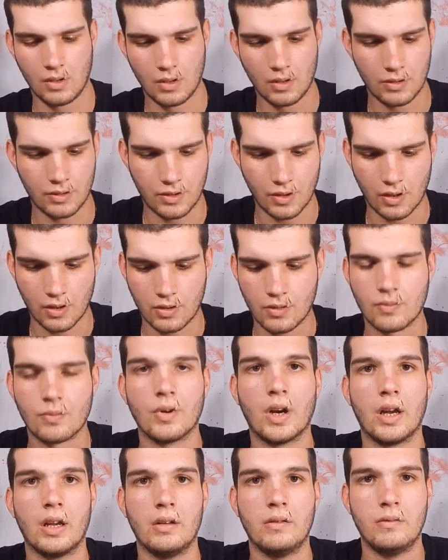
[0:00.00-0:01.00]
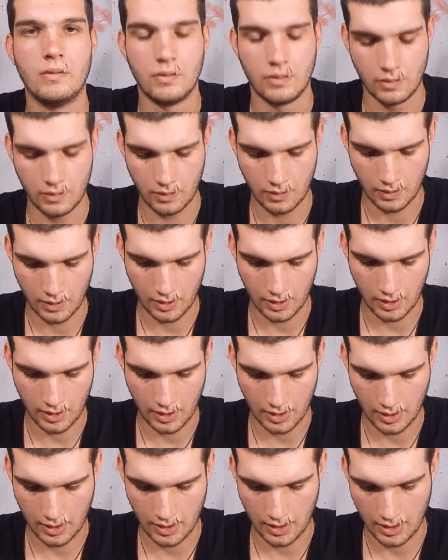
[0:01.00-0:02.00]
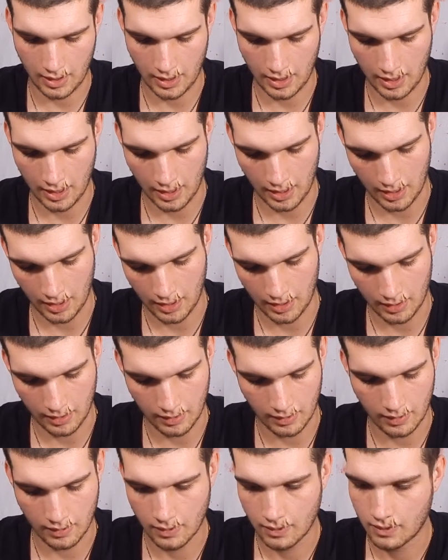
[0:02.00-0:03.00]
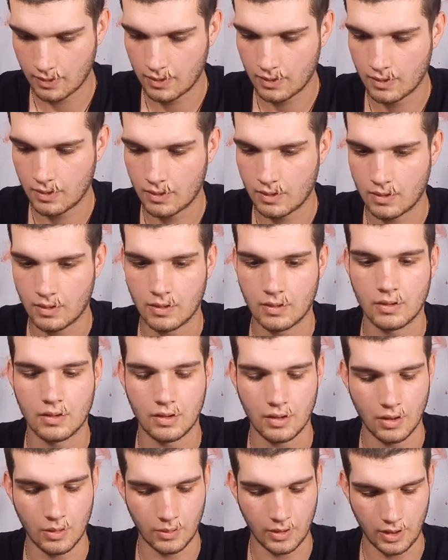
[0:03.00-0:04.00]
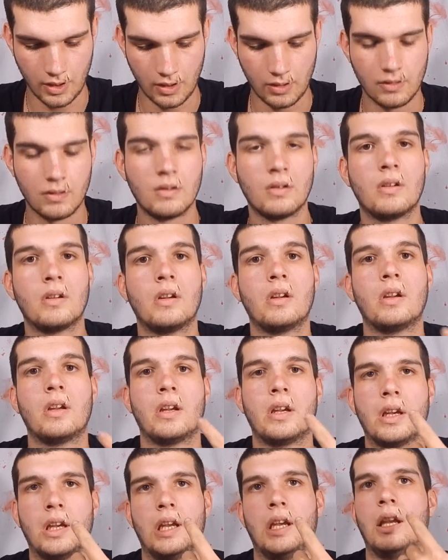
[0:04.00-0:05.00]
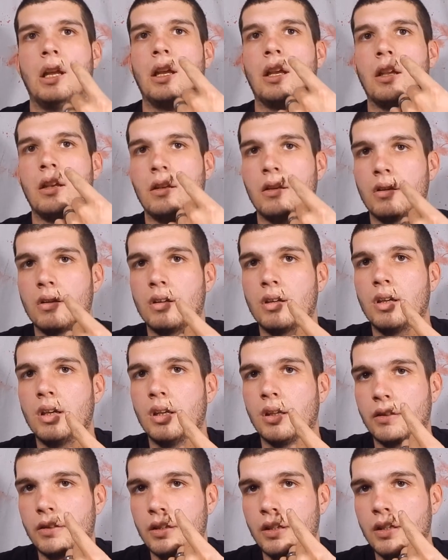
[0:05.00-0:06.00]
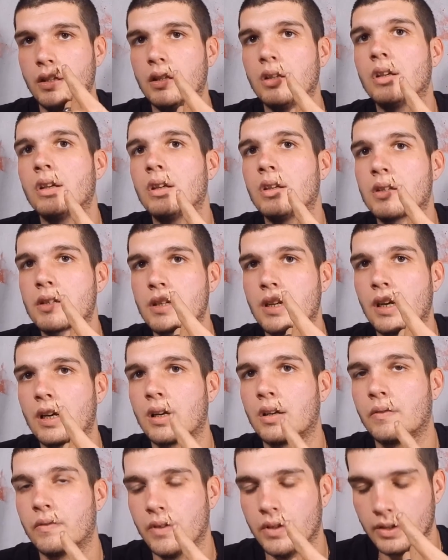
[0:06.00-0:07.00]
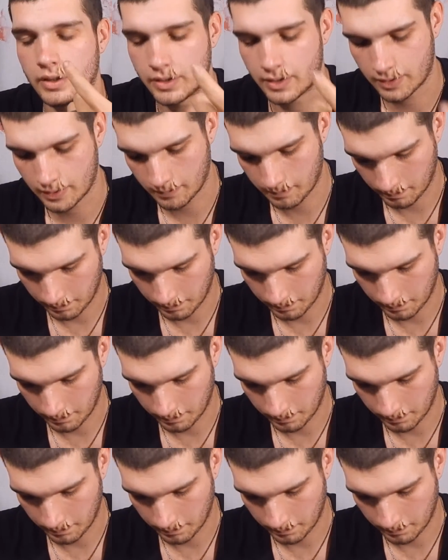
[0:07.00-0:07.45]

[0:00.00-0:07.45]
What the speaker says: dark red and go in and hit the inside of this.